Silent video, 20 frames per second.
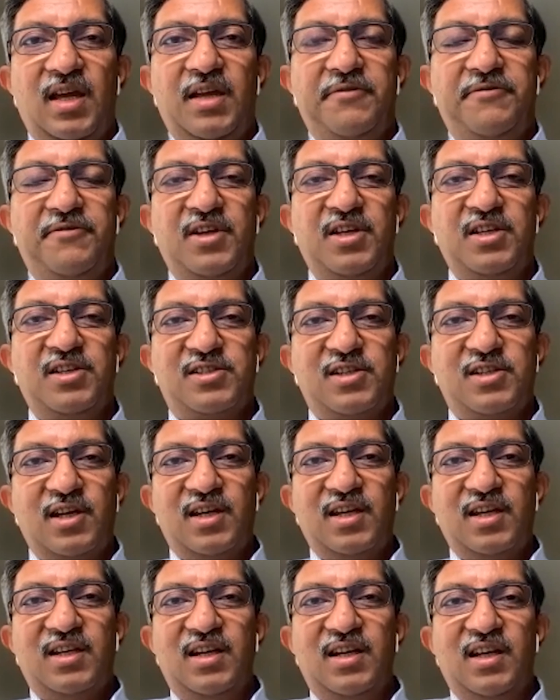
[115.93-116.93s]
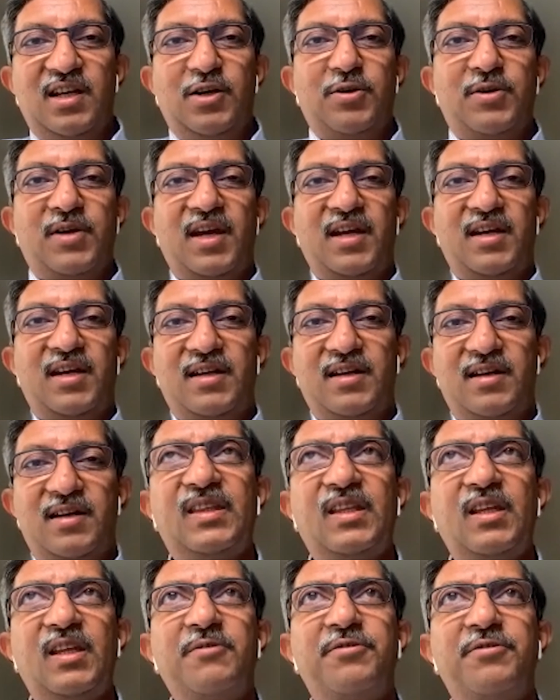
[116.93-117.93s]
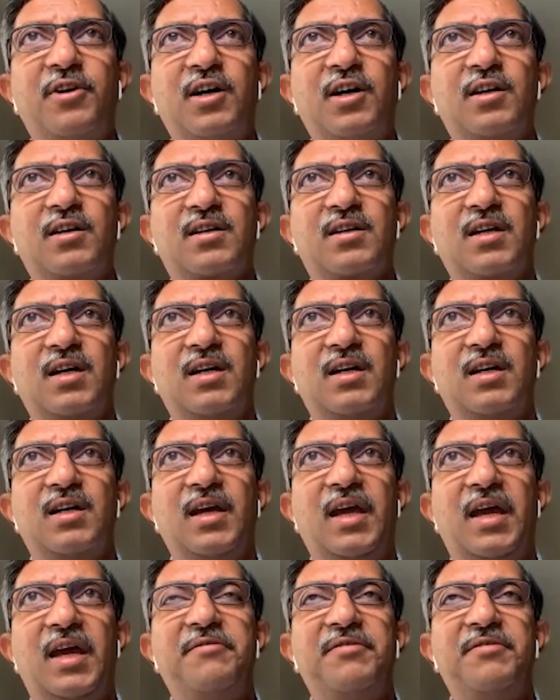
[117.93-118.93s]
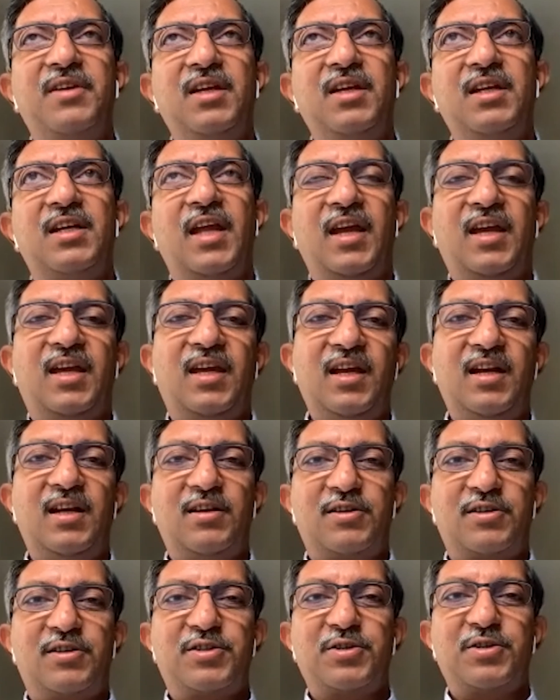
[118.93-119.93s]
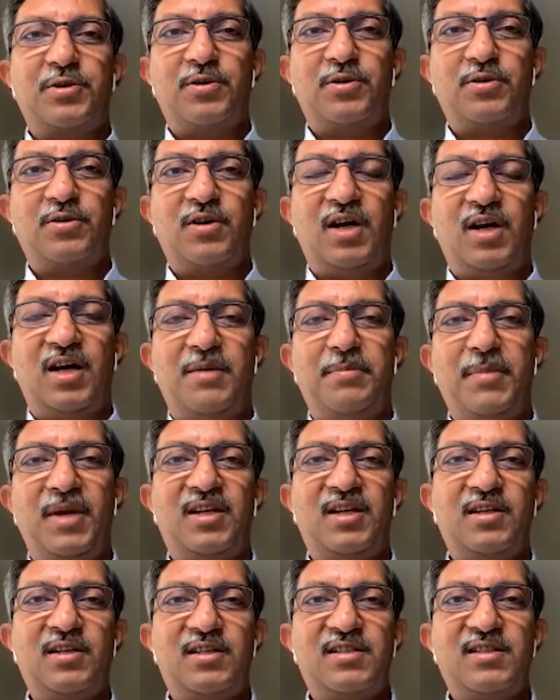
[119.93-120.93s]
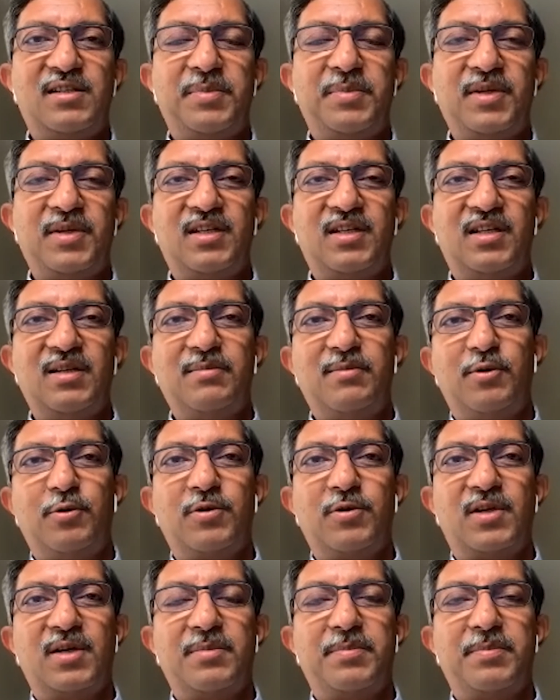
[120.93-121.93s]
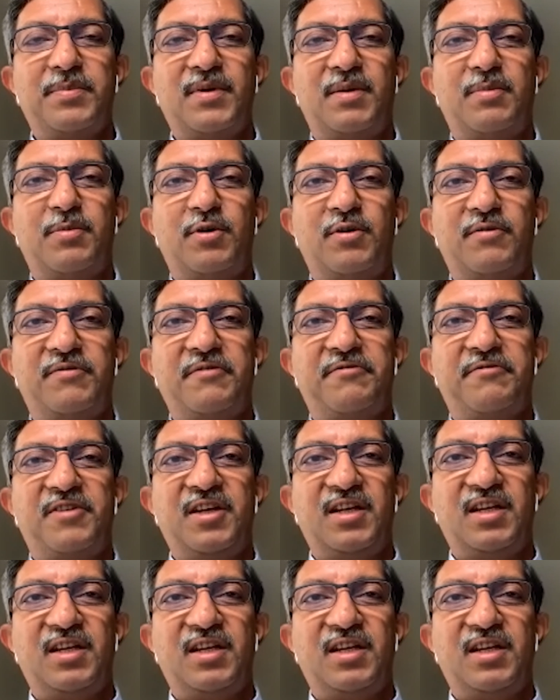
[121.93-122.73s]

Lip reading: If you historically look at it, for every decade or so, metals typically moved up about 50